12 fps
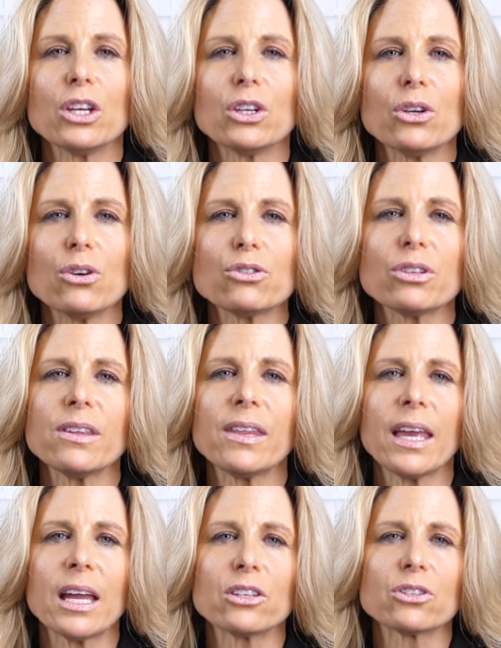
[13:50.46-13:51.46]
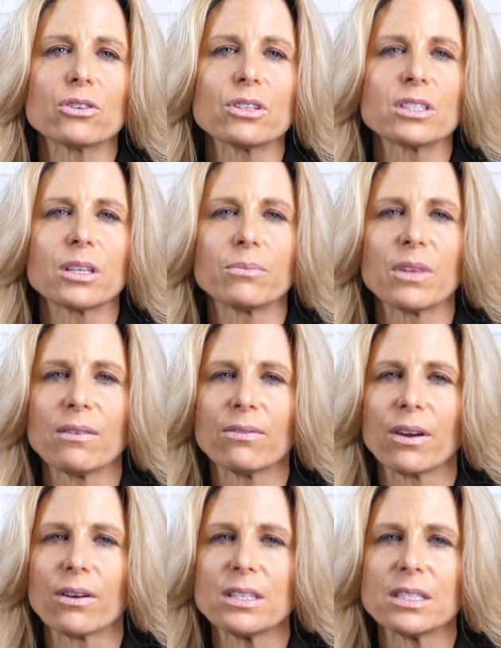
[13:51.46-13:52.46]
Usually the answer is something
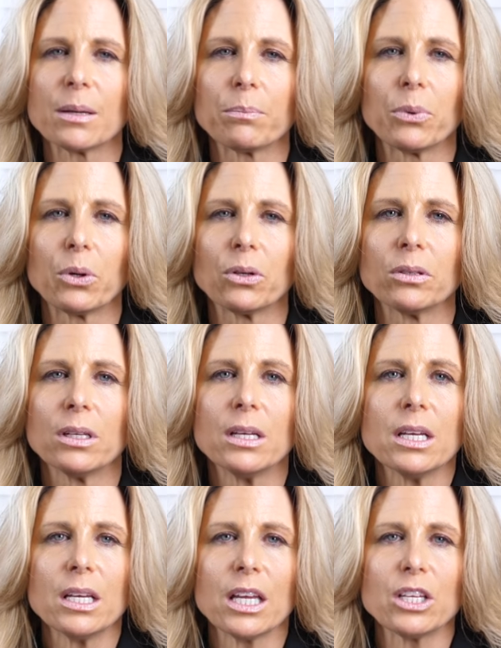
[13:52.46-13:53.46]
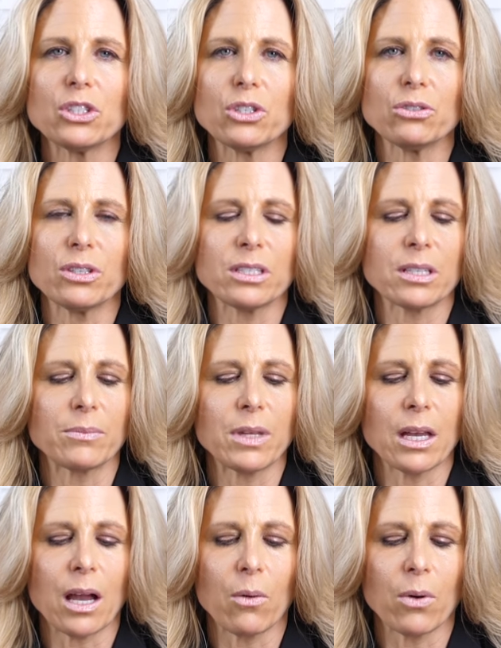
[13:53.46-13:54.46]
very simple. It's usually
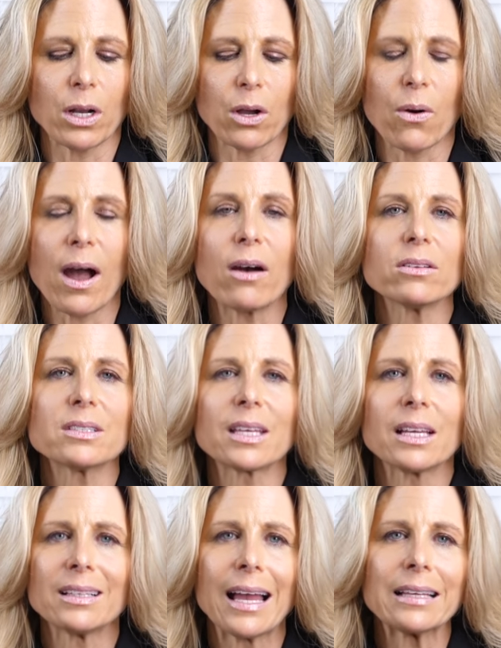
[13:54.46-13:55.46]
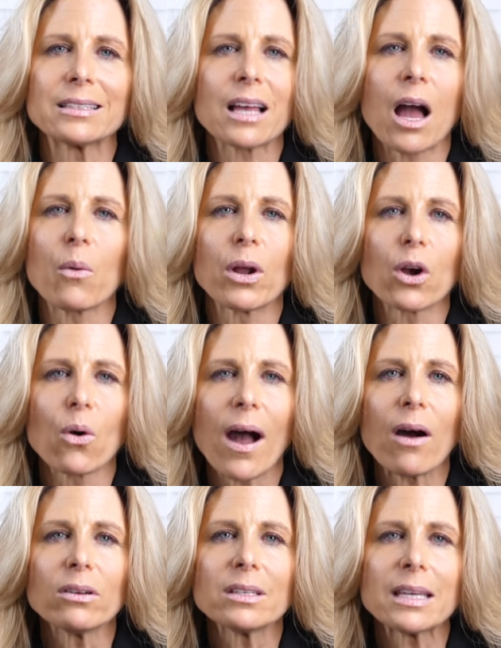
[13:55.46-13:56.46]
something, I want to go out, like I want to go
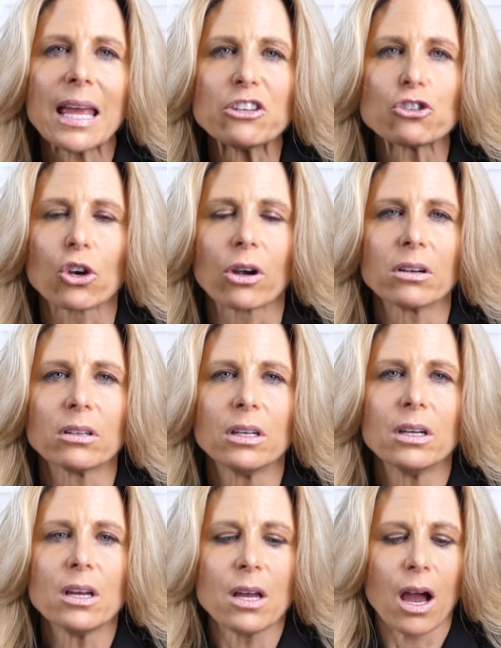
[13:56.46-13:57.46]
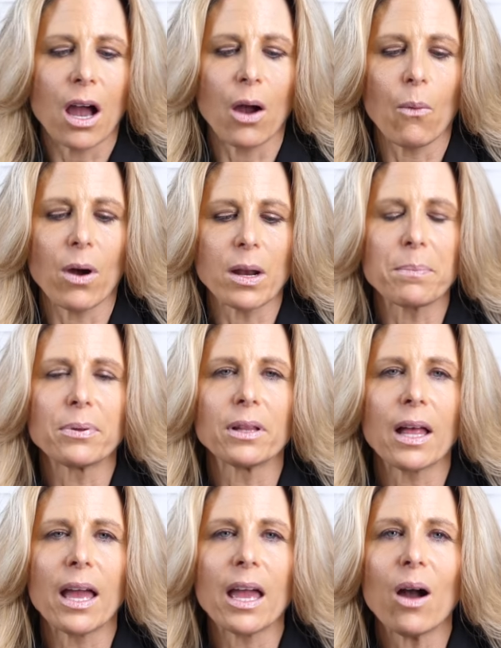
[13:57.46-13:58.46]
out in nature. I want to
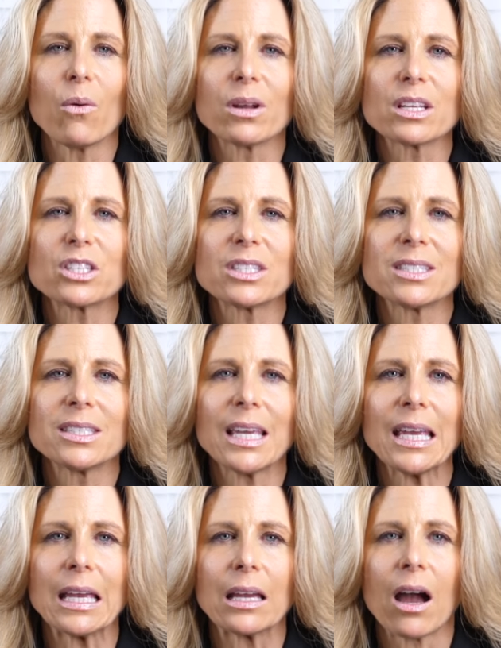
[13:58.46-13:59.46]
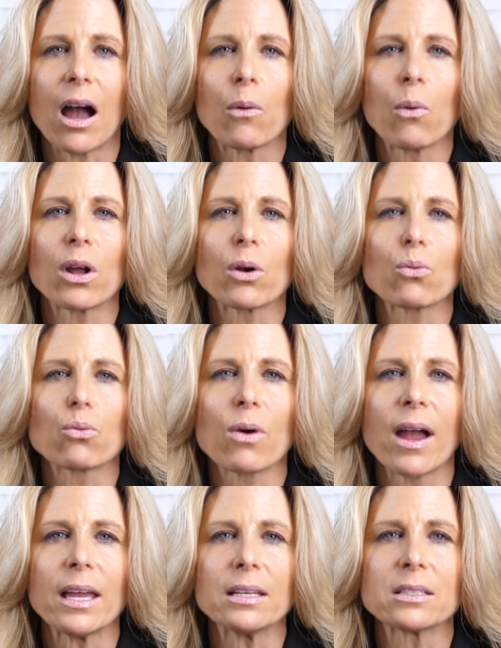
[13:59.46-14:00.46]
play. I want to sing. I want to
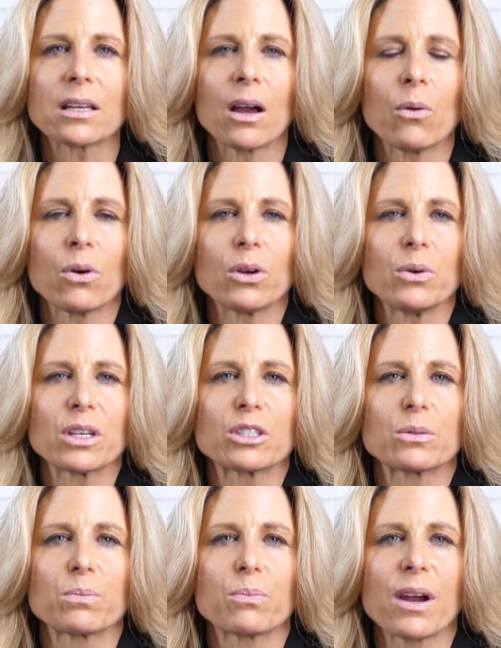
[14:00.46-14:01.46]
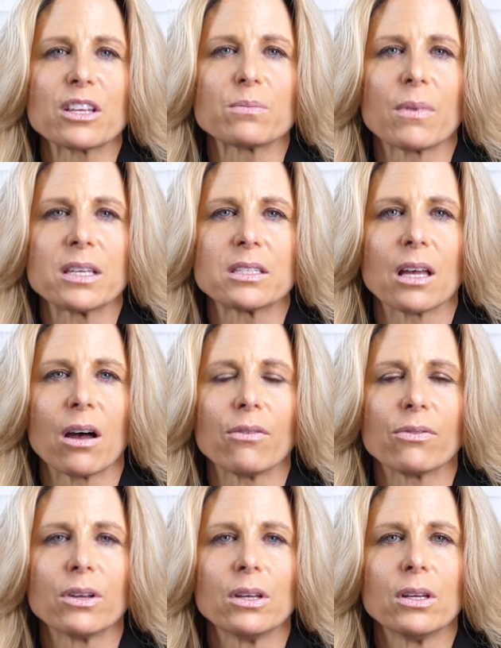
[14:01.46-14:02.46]
write. I want to express myself.